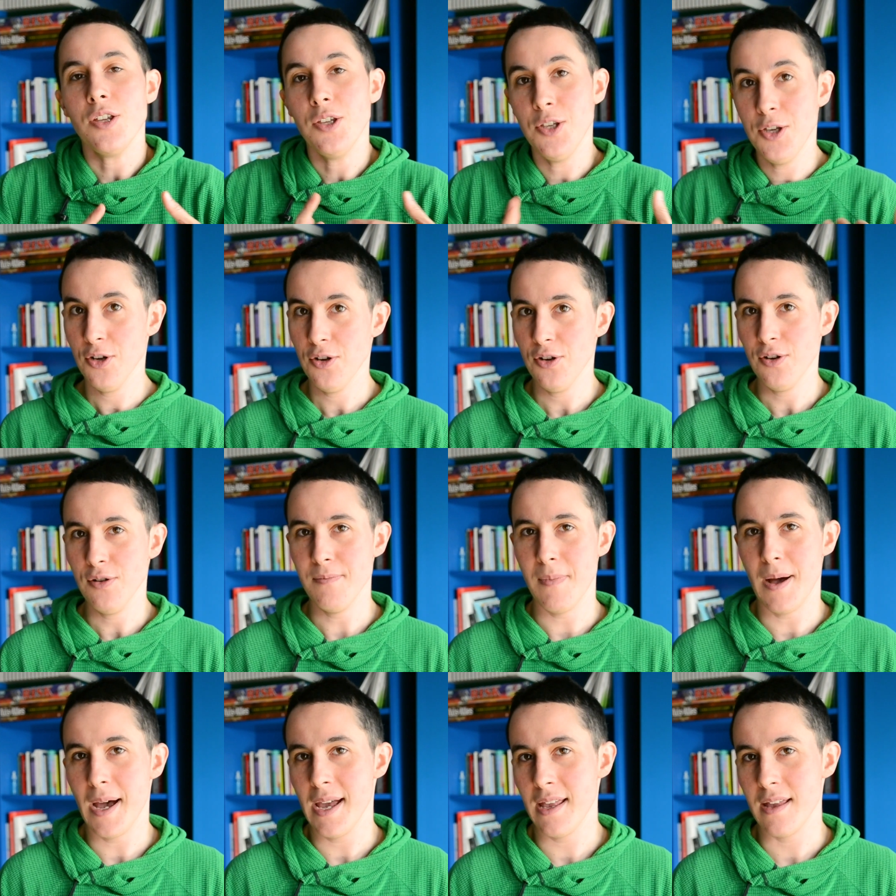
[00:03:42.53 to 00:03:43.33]
You
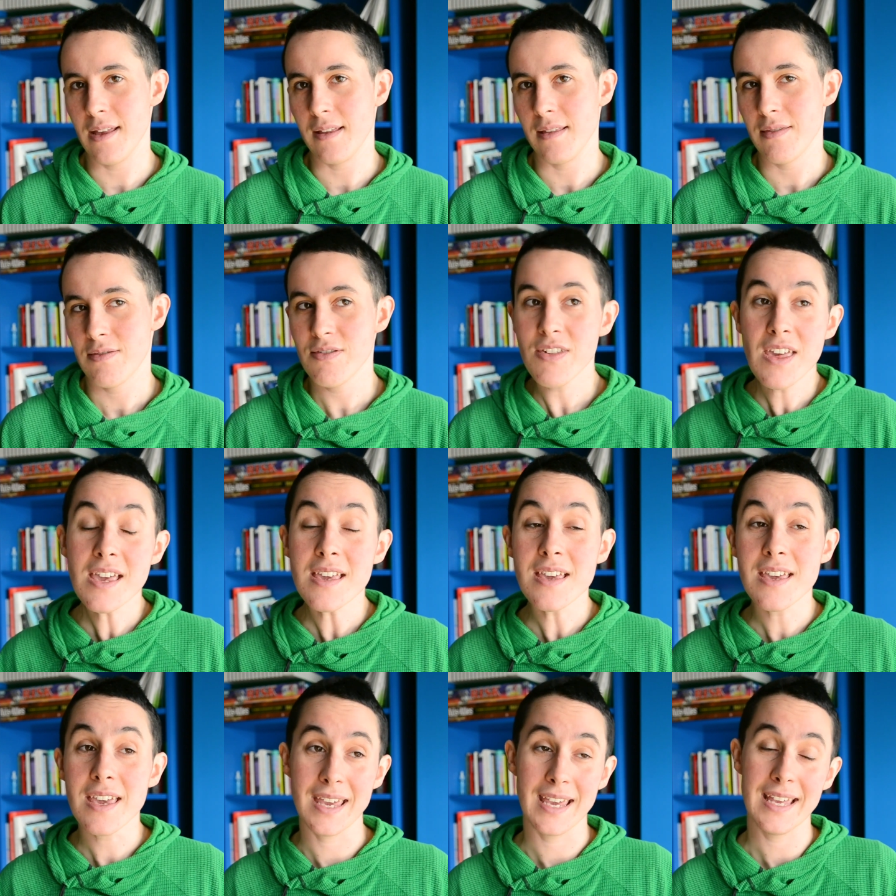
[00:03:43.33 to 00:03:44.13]
might
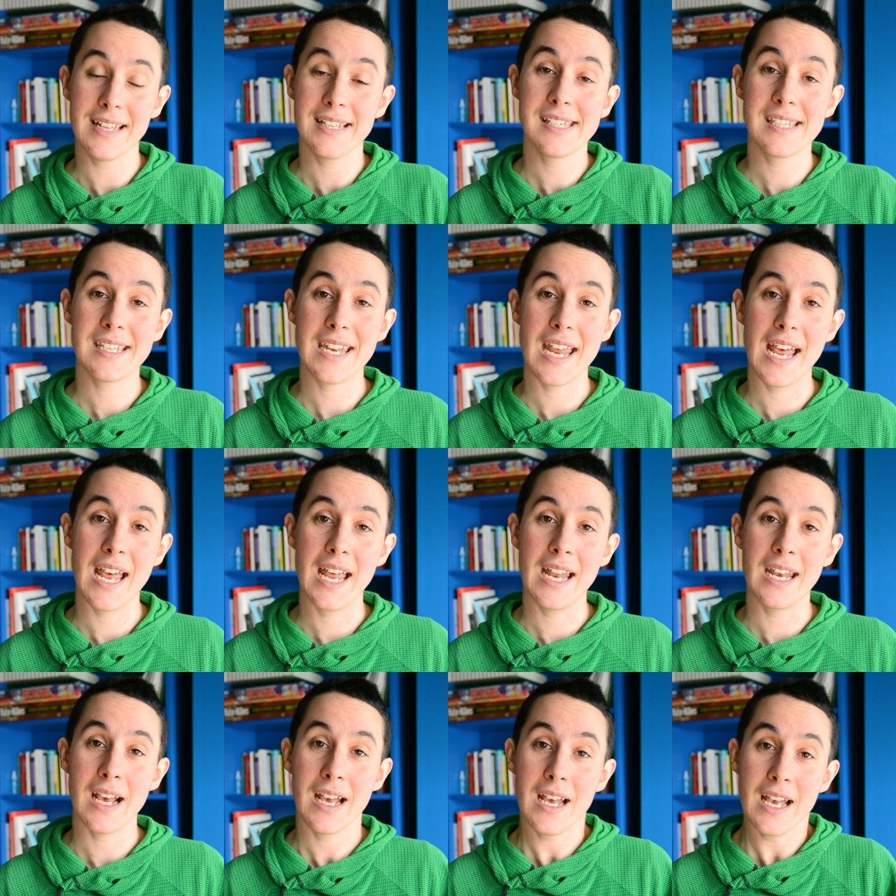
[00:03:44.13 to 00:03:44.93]
think
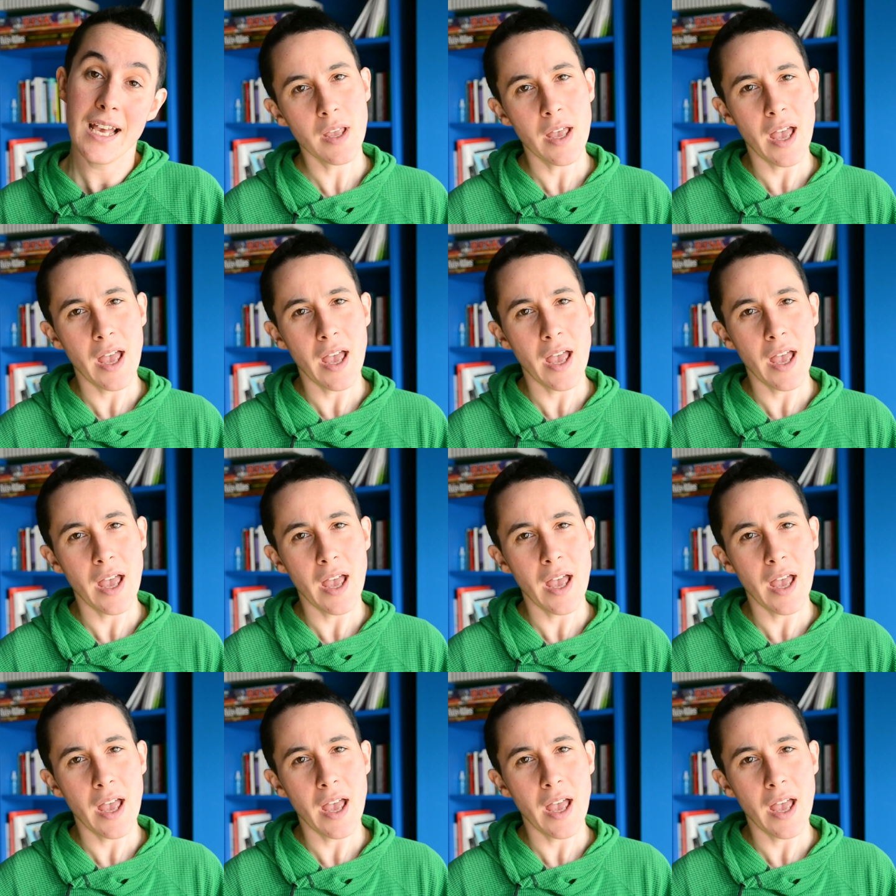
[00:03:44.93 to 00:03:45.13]
instead,